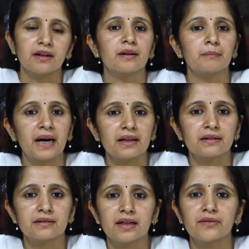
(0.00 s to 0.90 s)
in a
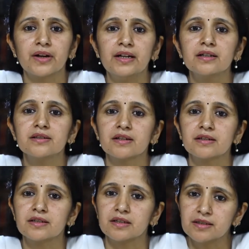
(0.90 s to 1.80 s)
manner that renders
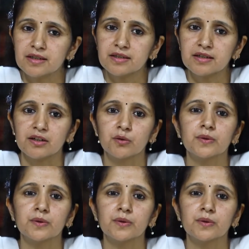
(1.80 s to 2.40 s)
it consistent